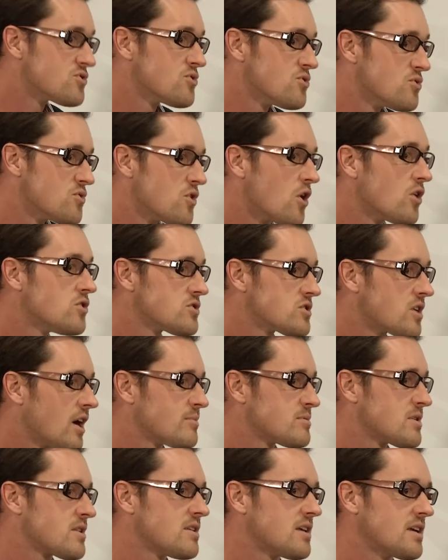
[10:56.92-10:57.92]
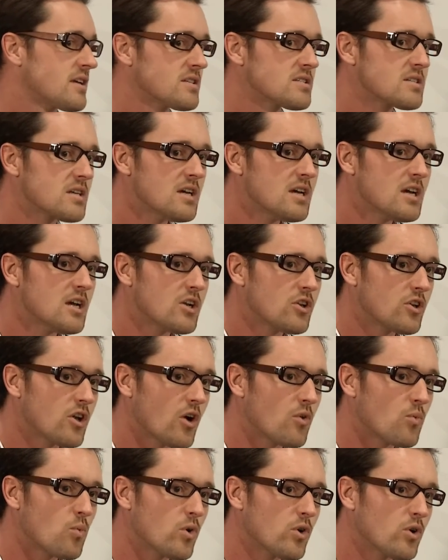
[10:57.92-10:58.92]
to, those types of things, you
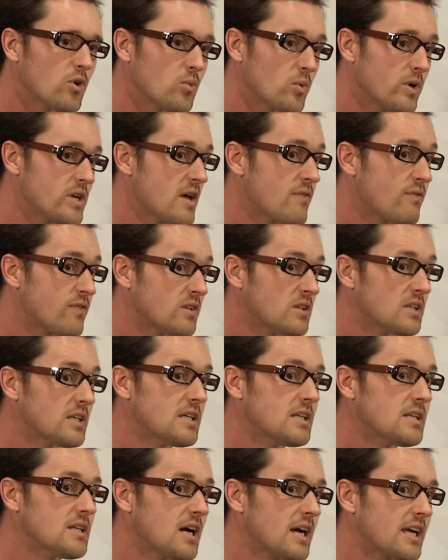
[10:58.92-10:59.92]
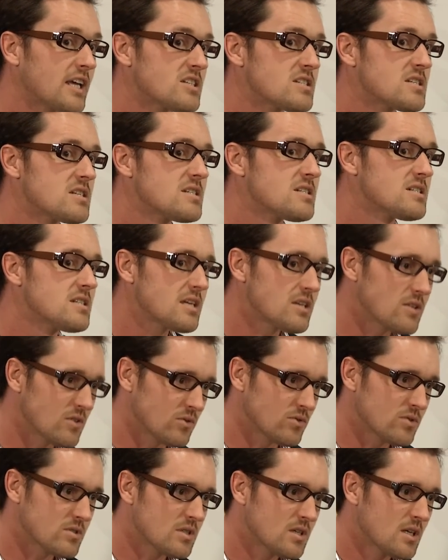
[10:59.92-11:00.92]
know, were, were definitely, I guess,
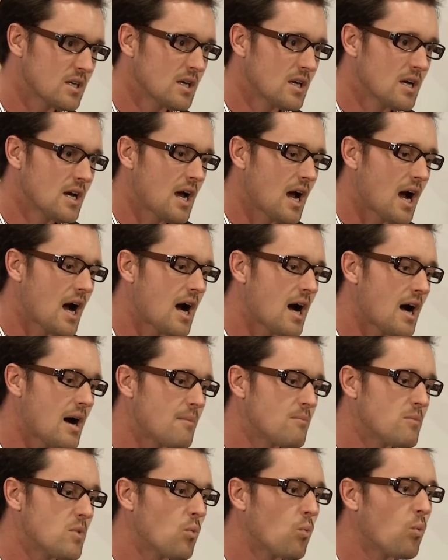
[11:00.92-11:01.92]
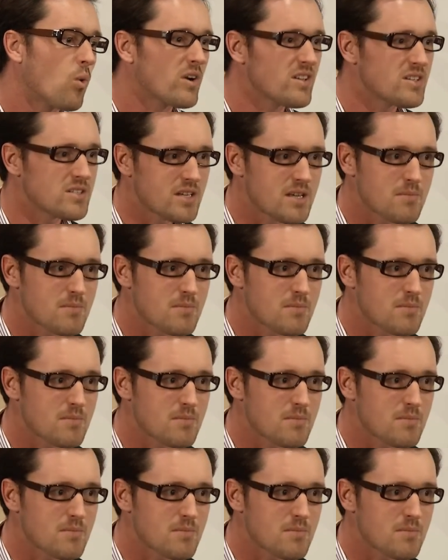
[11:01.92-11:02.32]
signals. Um, what his